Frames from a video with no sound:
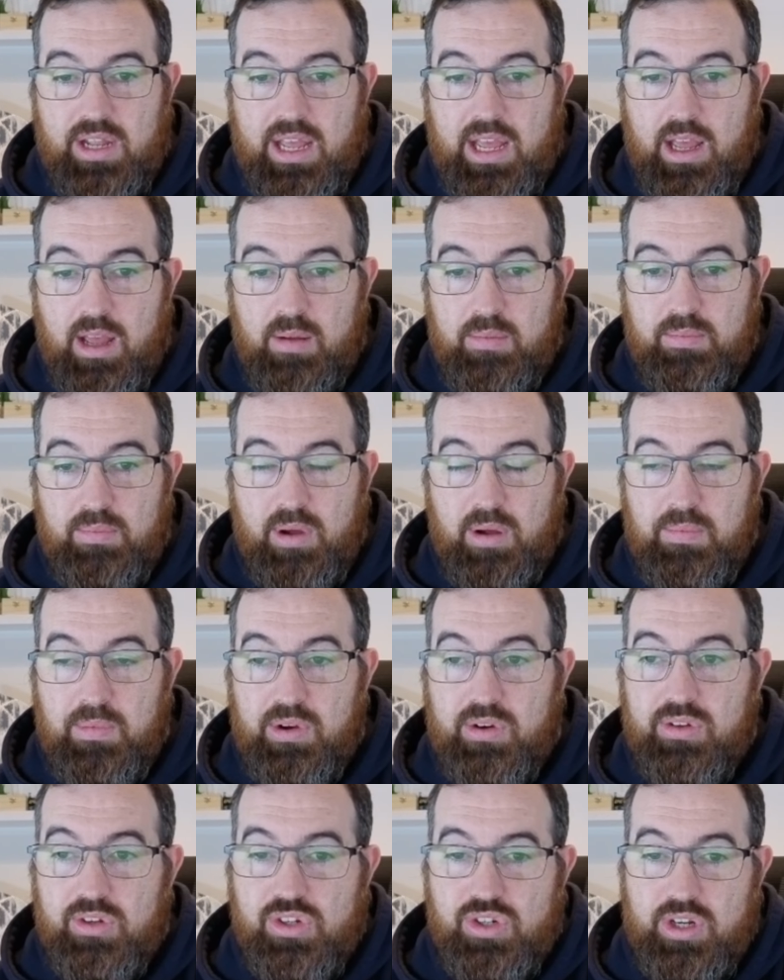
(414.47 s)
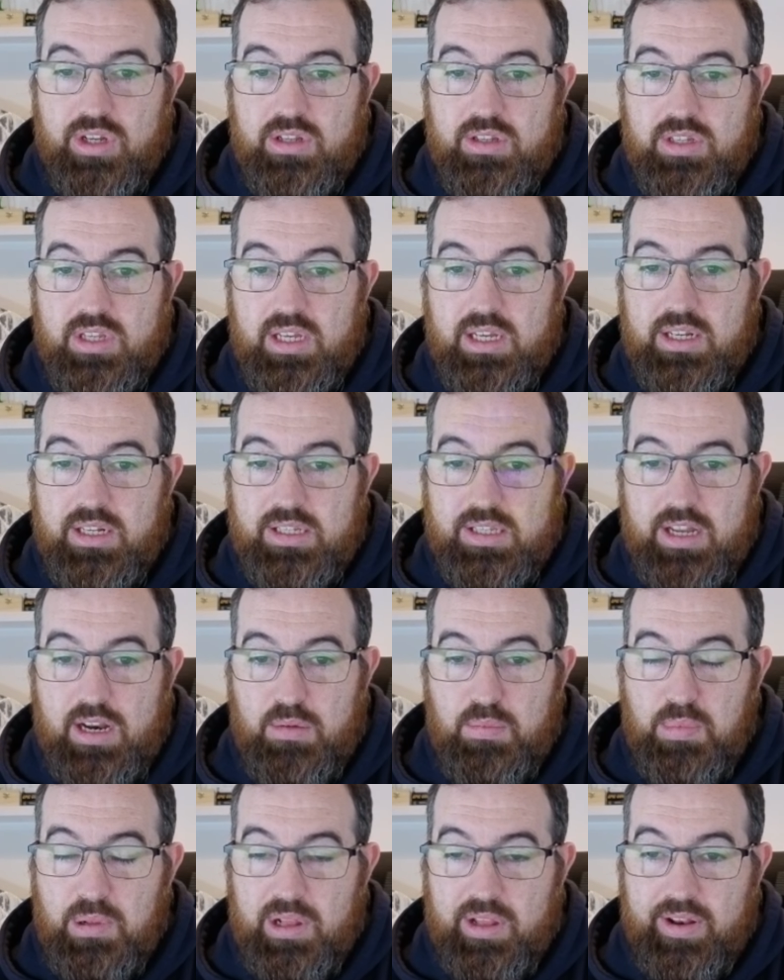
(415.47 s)
I'm looking to try and see, can I
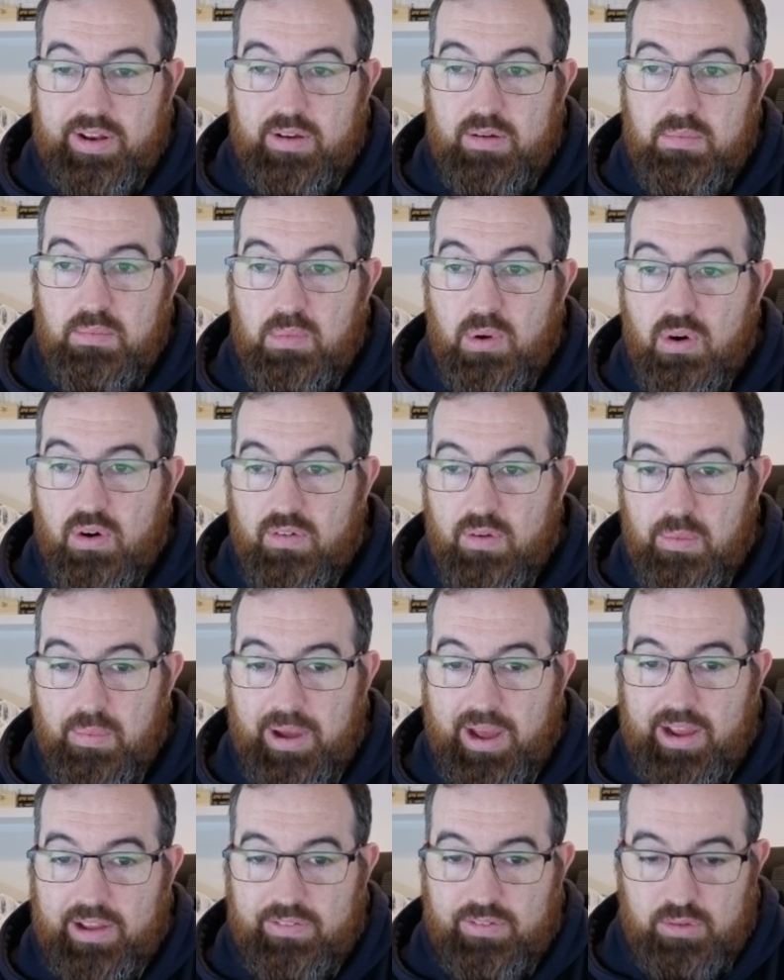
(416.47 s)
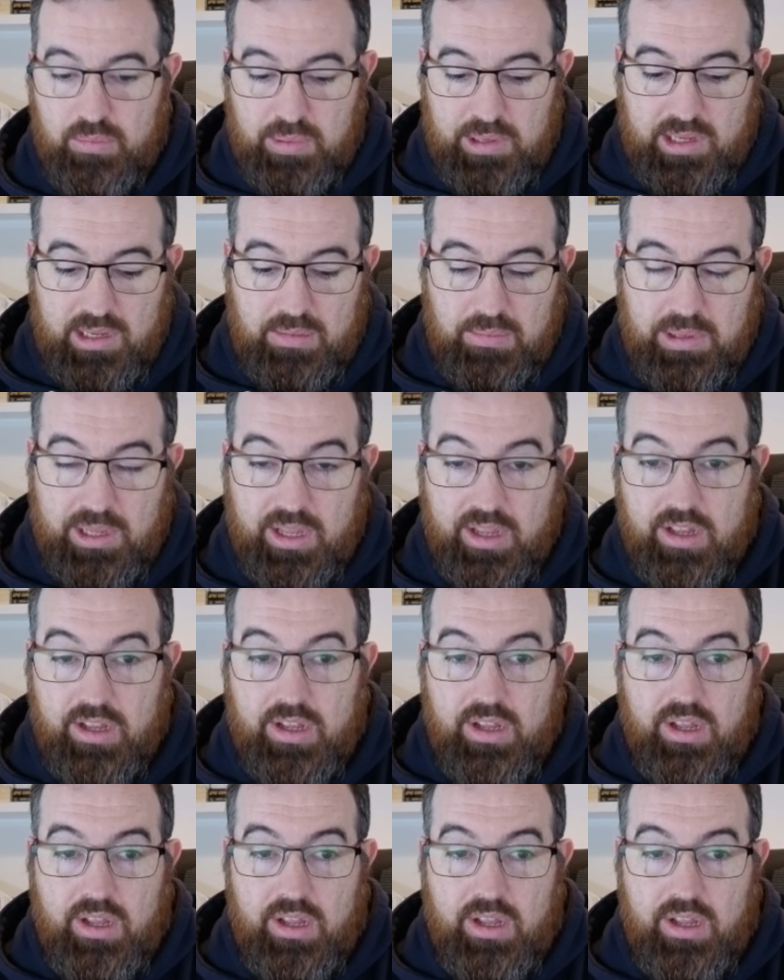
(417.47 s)
start building out more of a bag for BNB?